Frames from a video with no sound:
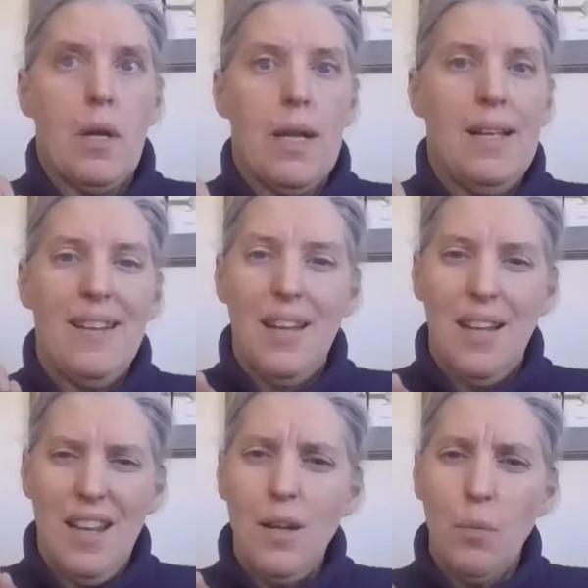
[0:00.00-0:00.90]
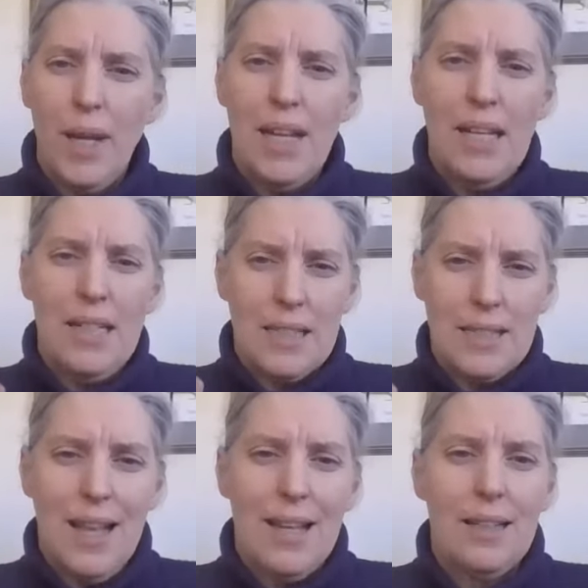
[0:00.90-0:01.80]
in a way, it
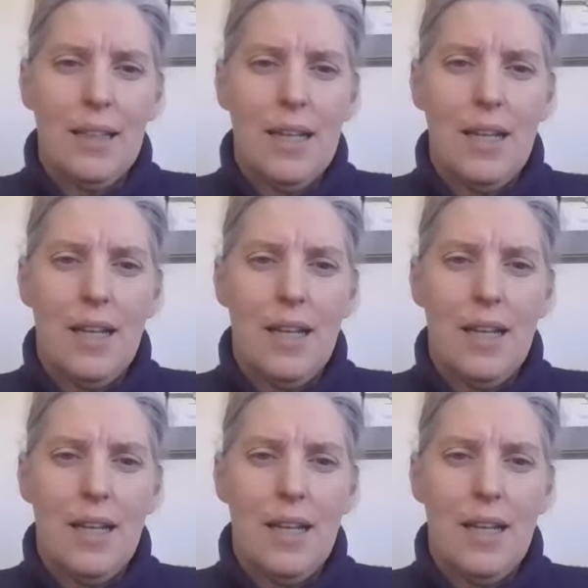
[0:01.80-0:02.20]
slightly,